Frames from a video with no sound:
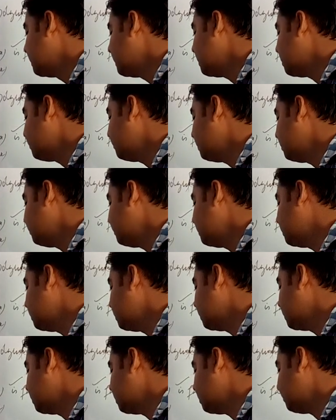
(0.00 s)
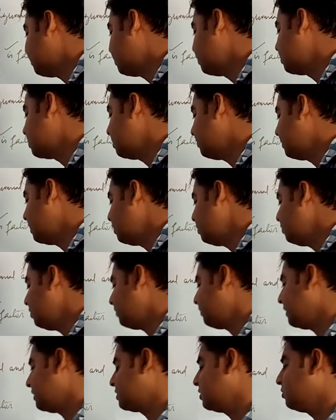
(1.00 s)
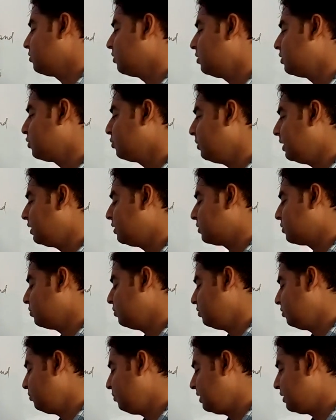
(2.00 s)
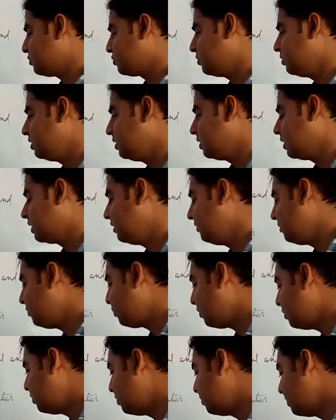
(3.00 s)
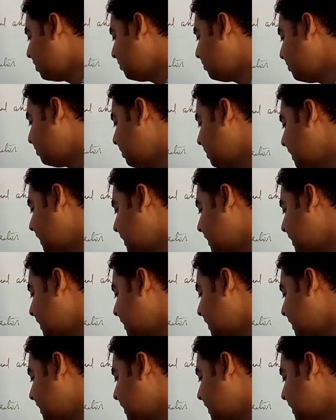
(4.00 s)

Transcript: here when we put the value of x is equal to minus 1 in a given polynomial, we will